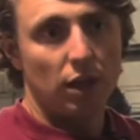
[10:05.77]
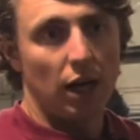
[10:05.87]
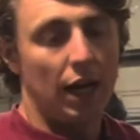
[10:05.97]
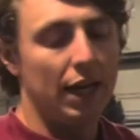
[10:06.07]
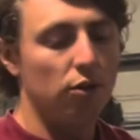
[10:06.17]

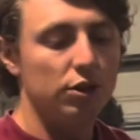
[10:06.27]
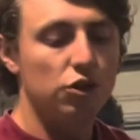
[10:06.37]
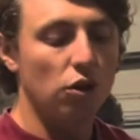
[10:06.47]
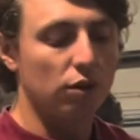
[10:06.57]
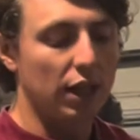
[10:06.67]
I always
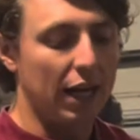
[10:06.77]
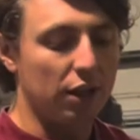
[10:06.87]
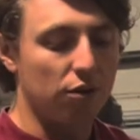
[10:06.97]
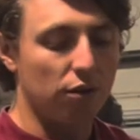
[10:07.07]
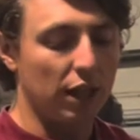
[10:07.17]
joke that I
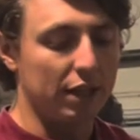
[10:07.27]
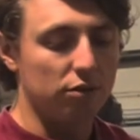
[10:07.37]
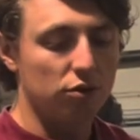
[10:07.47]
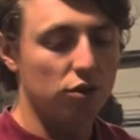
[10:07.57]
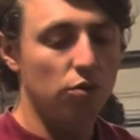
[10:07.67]
can throw it like
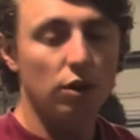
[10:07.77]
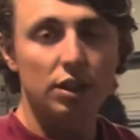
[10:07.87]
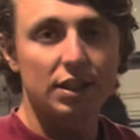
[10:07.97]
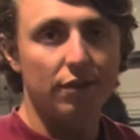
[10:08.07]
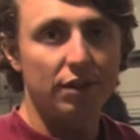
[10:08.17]

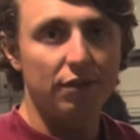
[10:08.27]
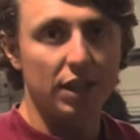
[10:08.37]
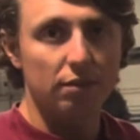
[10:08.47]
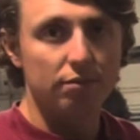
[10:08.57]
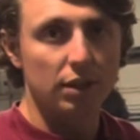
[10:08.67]
270
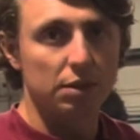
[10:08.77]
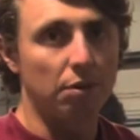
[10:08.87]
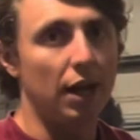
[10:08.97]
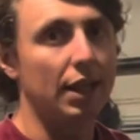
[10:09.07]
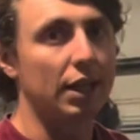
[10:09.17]
feet. It's
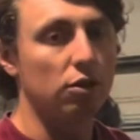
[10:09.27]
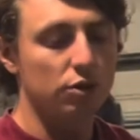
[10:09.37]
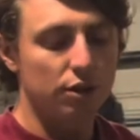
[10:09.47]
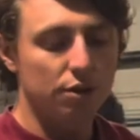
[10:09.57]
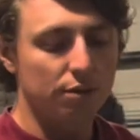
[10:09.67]
probably like
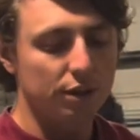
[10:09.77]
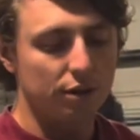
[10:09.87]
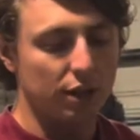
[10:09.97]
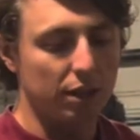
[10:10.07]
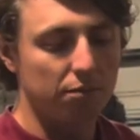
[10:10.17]
closer to
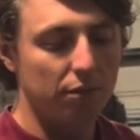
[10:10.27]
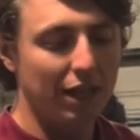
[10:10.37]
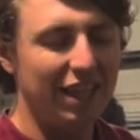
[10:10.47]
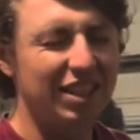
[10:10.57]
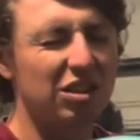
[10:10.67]
330.
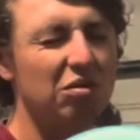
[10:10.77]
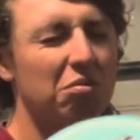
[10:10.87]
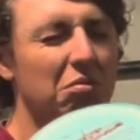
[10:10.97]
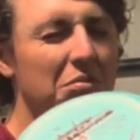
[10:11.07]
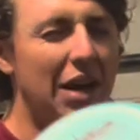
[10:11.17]
It is
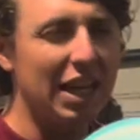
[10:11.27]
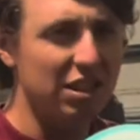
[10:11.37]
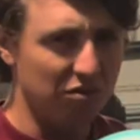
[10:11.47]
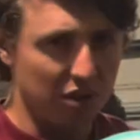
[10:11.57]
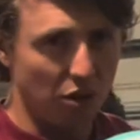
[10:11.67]

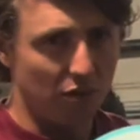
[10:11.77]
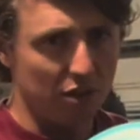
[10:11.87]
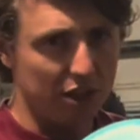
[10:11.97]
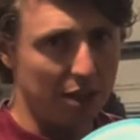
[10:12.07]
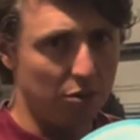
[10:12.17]
massively
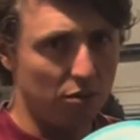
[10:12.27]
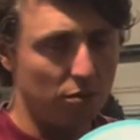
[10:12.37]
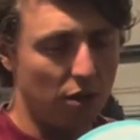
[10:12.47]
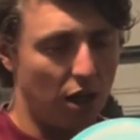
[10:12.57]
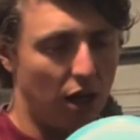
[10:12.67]
overstable.
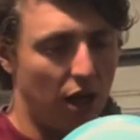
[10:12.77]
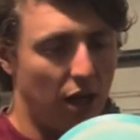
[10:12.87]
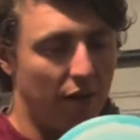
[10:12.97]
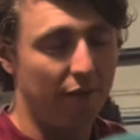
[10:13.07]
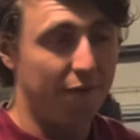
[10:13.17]

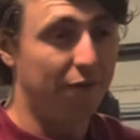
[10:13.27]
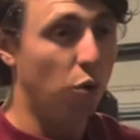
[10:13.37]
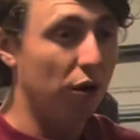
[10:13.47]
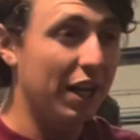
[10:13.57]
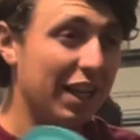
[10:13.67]

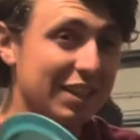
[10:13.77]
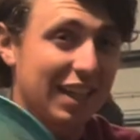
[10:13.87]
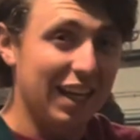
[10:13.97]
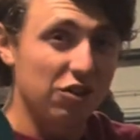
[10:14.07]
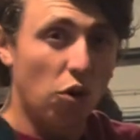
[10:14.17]
Forehands
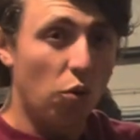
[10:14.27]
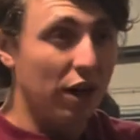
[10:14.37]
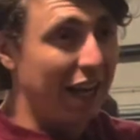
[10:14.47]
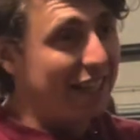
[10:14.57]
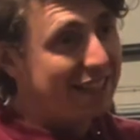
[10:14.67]
that I don't
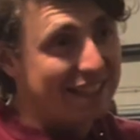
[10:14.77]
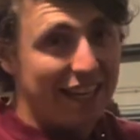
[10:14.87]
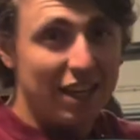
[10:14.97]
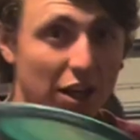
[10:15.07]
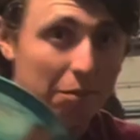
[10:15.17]
want any
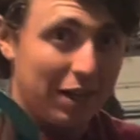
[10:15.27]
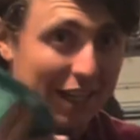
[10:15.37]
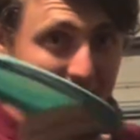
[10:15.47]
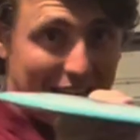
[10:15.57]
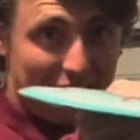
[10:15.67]
stand up, but I
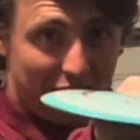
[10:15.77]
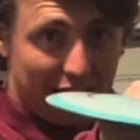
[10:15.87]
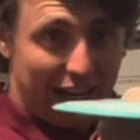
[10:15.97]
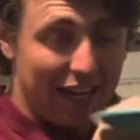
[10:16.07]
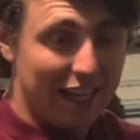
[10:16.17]
can hit it on
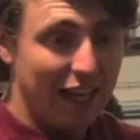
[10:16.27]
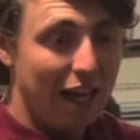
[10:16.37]
any.